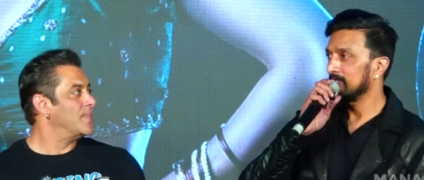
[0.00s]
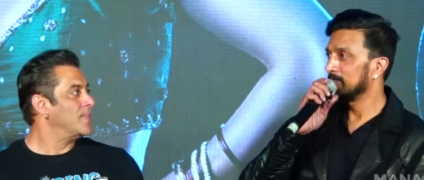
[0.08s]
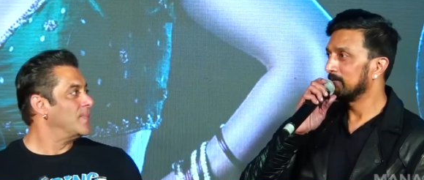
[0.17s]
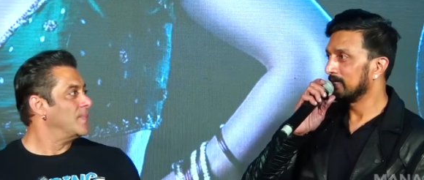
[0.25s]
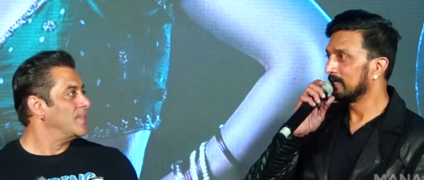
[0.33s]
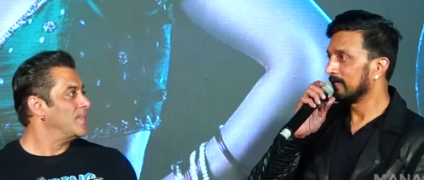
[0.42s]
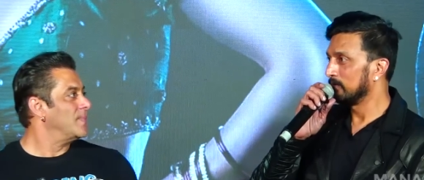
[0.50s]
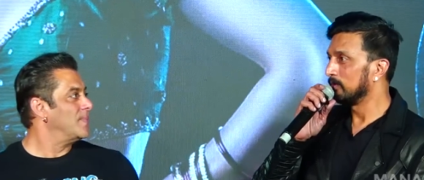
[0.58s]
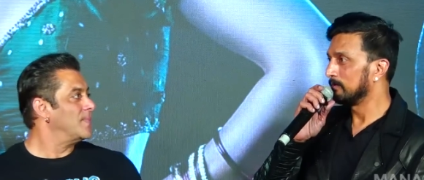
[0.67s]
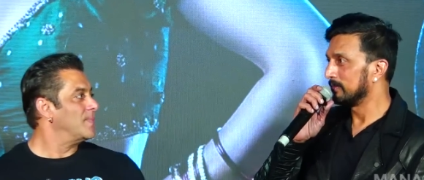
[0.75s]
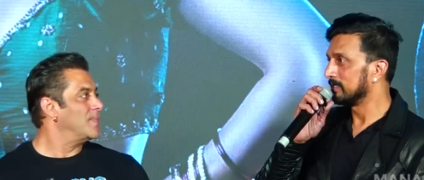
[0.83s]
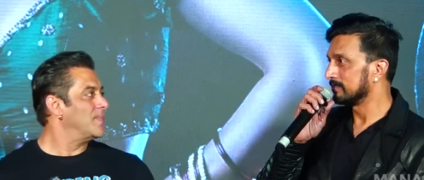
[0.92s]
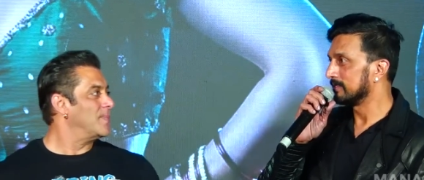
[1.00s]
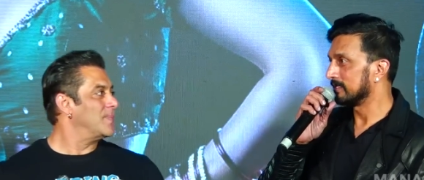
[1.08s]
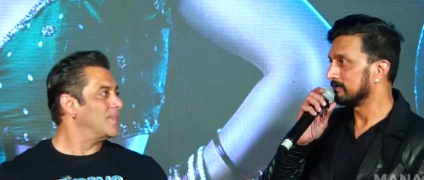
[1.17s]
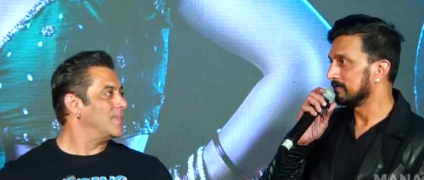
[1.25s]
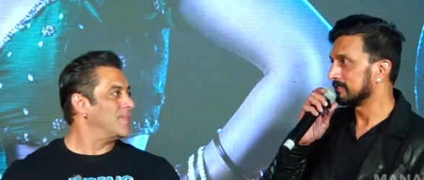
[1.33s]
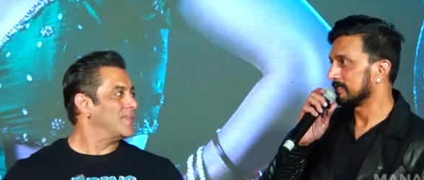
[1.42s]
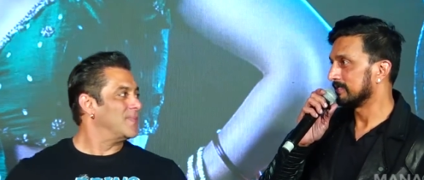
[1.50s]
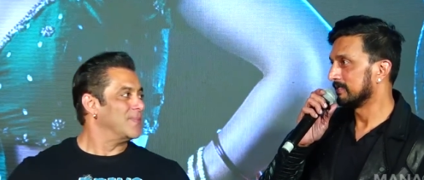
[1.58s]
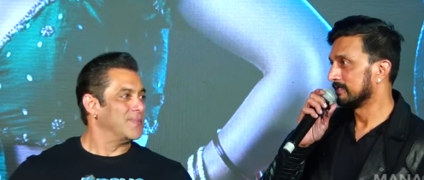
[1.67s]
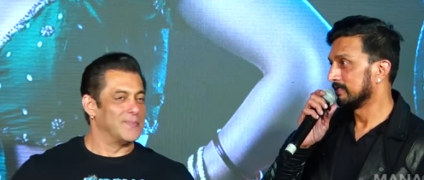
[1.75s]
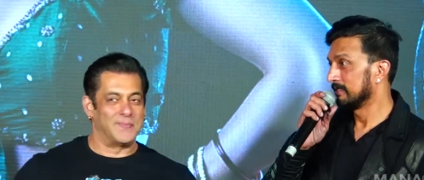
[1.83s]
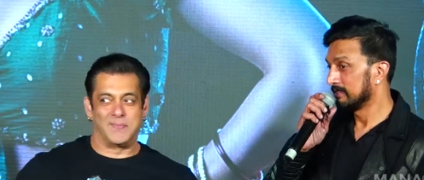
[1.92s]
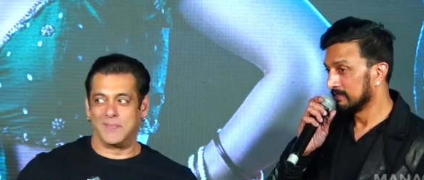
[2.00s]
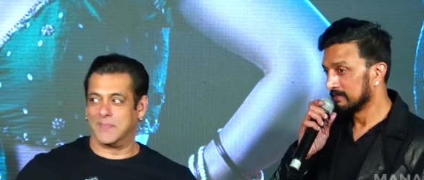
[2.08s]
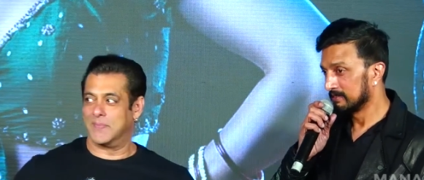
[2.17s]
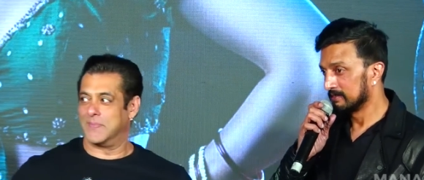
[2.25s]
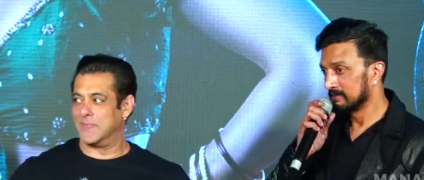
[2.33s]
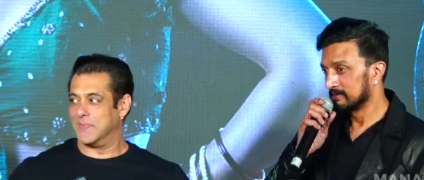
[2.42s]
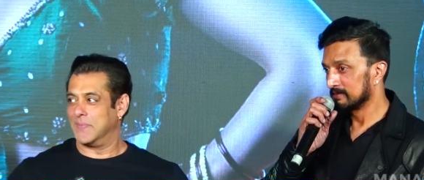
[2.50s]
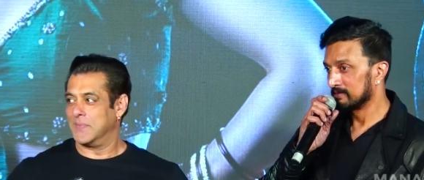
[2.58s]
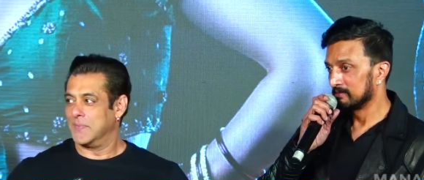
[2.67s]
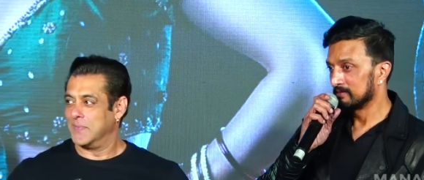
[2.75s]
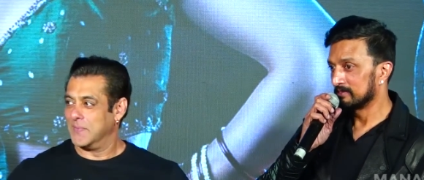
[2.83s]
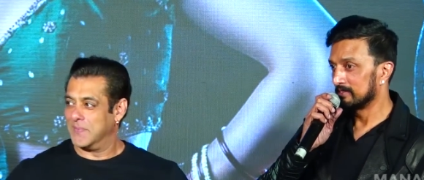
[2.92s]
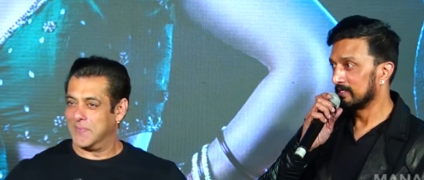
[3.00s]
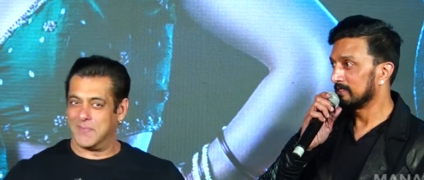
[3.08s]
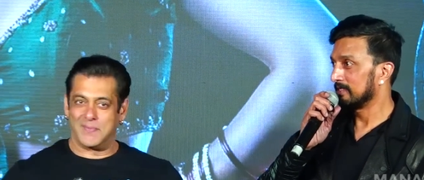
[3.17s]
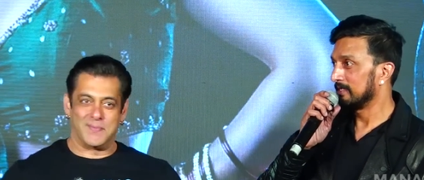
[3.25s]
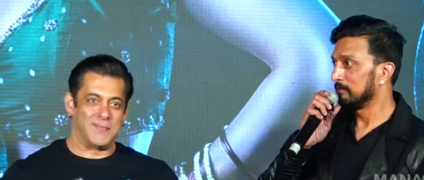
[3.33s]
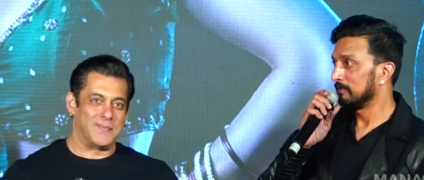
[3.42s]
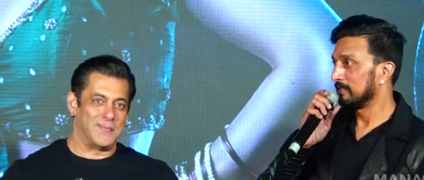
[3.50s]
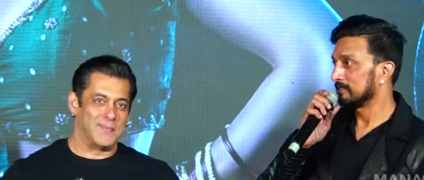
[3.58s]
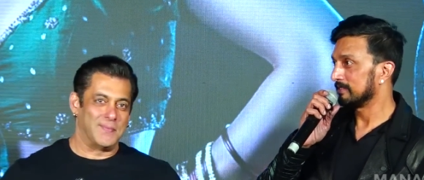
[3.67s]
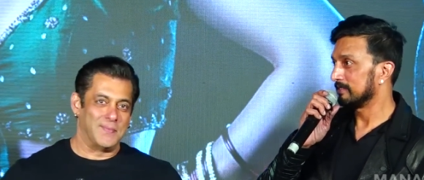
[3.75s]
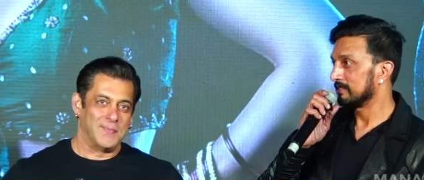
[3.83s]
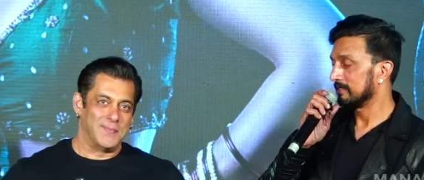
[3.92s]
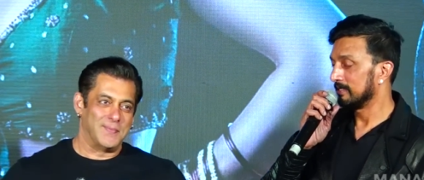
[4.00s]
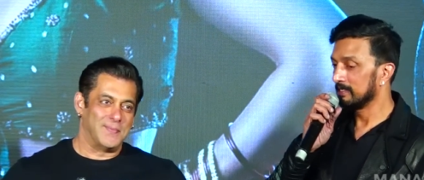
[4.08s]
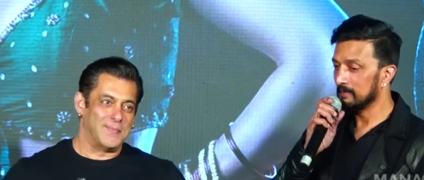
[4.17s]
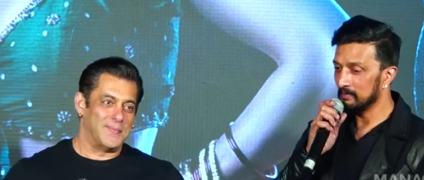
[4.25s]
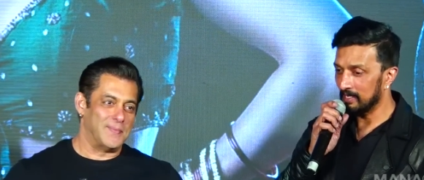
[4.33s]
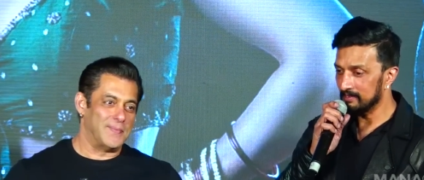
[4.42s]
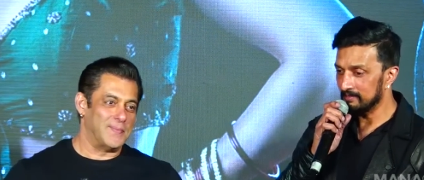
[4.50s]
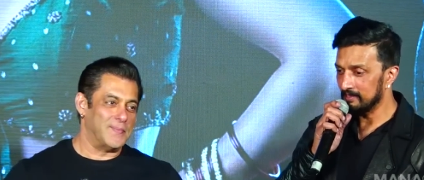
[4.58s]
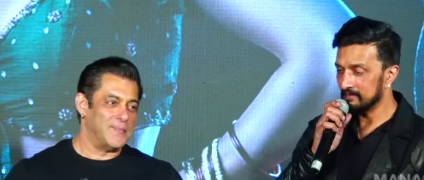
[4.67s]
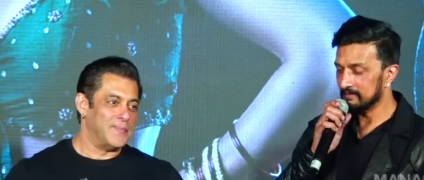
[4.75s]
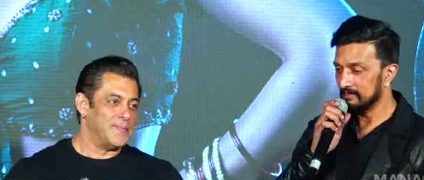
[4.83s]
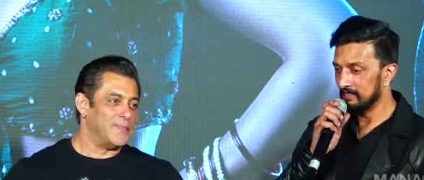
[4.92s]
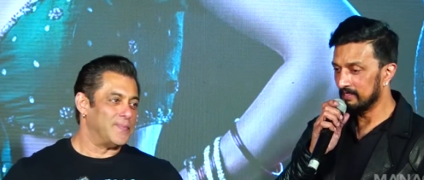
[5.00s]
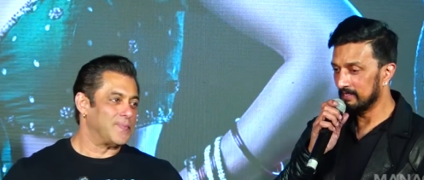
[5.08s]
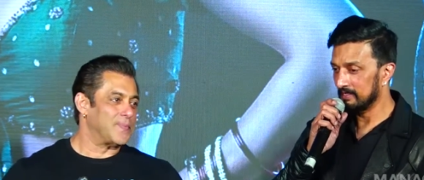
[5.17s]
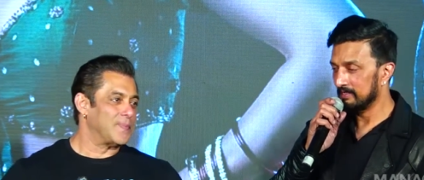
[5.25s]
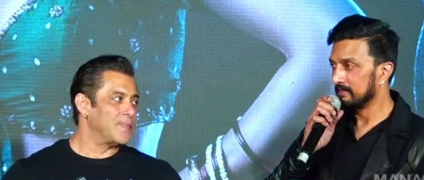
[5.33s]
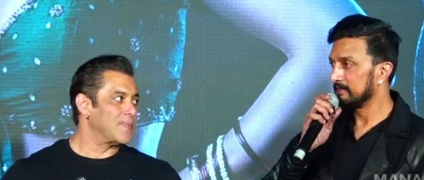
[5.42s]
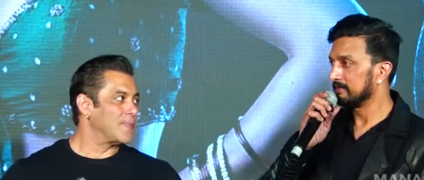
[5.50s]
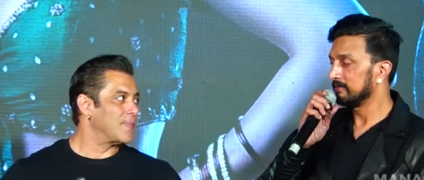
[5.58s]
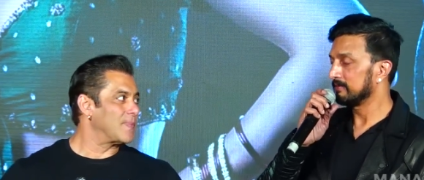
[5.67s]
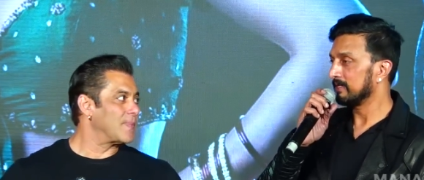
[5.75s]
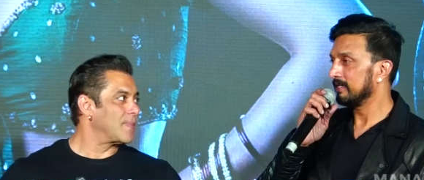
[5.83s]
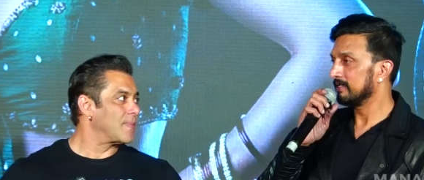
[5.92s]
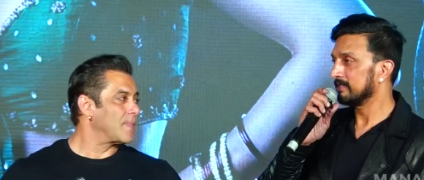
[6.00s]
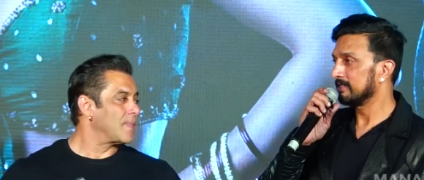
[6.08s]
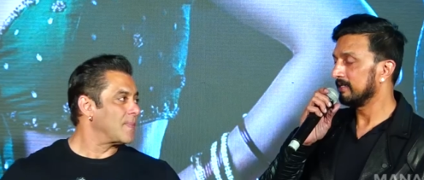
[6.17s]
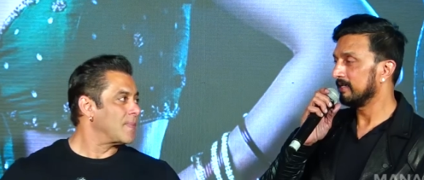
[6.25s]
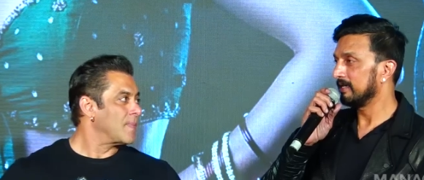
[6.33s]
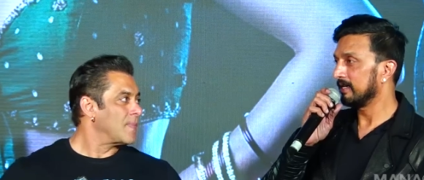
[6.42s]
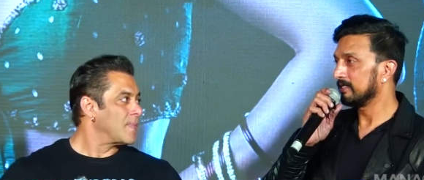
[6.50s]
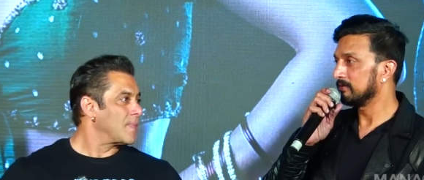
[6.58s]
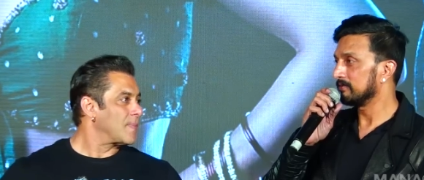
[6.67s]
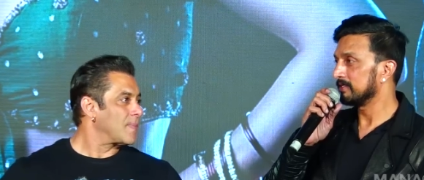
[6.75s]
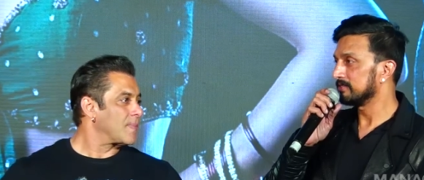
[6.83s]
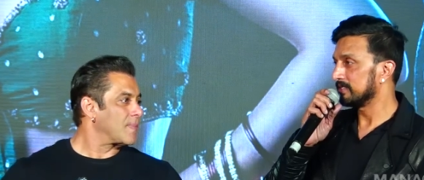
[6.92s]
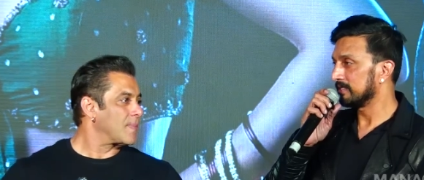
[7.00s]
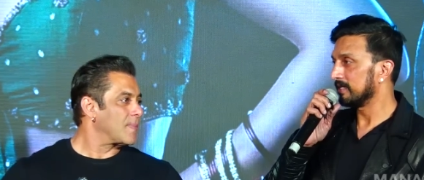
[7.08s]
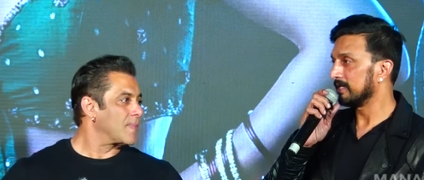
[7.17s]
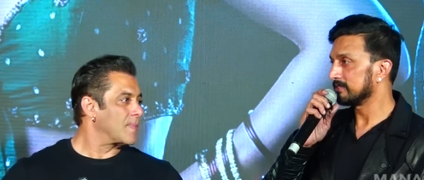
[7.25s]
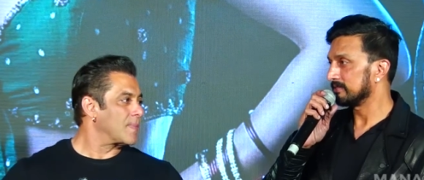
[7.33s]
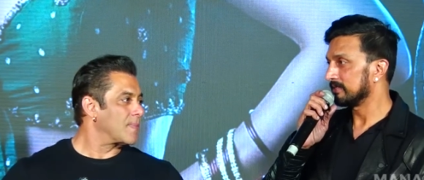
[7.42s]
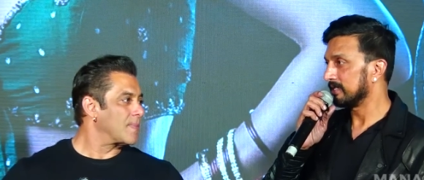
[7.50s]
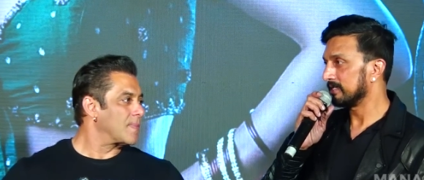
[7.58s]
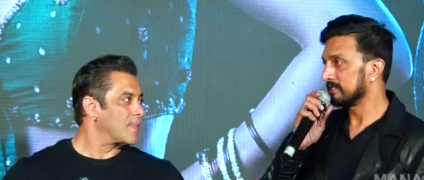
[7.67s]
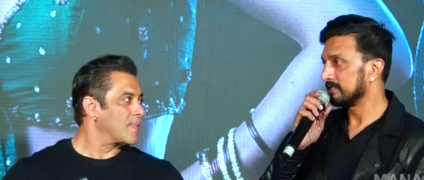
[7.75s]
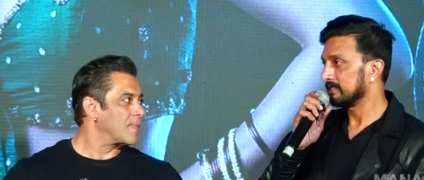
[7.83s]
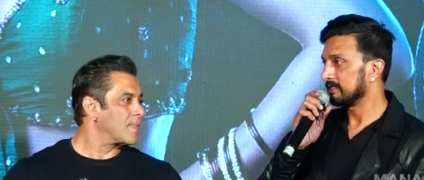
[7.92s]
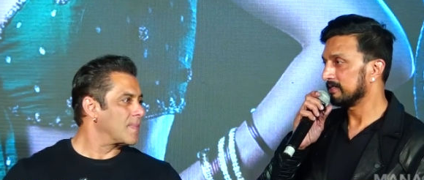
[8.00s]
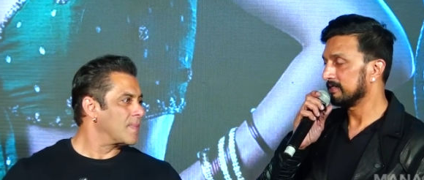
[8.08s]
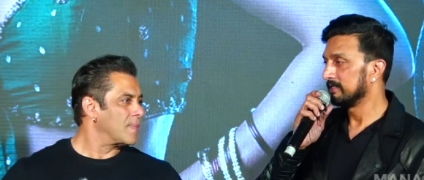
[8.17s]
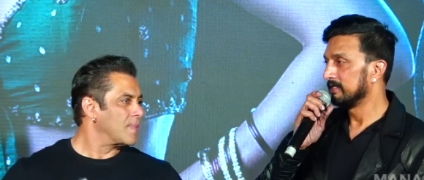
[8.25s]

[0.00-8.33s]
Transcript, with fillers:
Speaker 1: time again, I hope it is that way, sir. Kuch zyada nahi bolna chahta. Lekin, but I think, see, I, uh, you can't really, I don't want to generalize on that. Uh,